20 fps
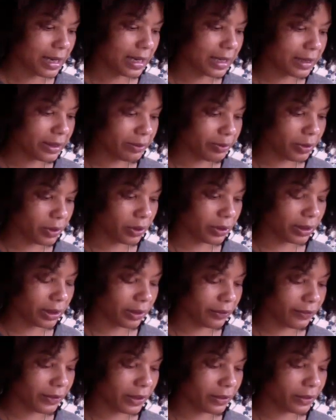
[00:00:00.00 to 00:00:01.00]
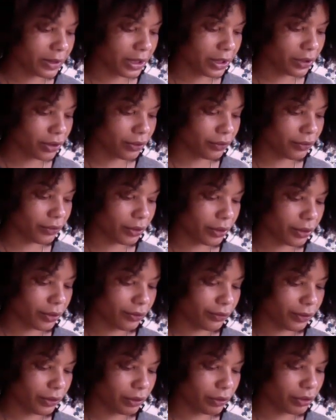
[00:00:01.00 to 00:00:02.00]
is building a foundation for
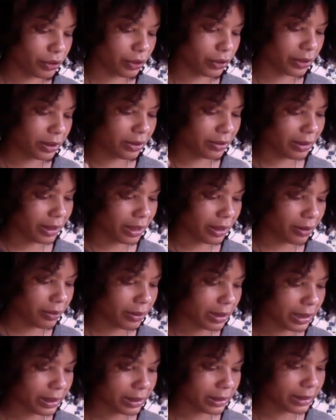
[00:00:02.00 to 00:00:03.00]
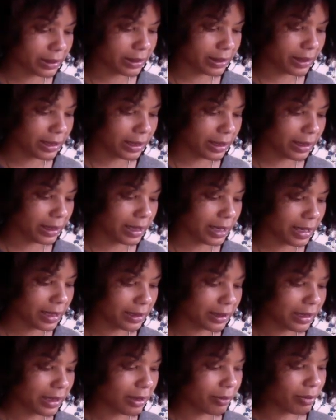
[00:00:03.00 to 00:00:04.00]
your future that you can't quite see
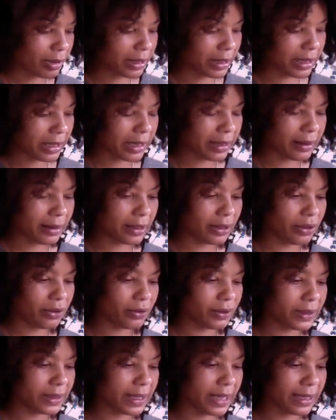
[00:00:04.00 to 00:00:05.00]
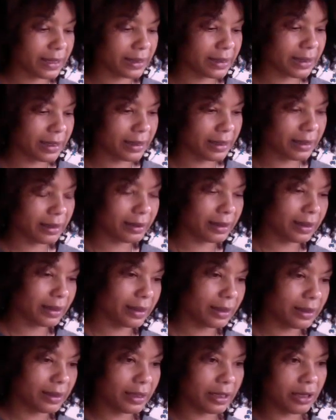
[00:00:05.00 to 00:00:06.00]
yet, but that I think you sense. I think that
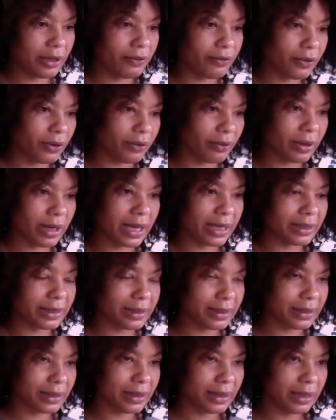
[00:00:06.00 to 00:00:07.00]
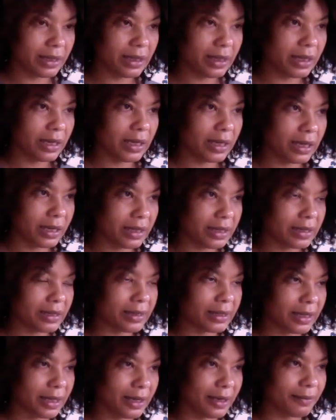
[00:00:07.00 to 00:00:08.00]
the need for rest is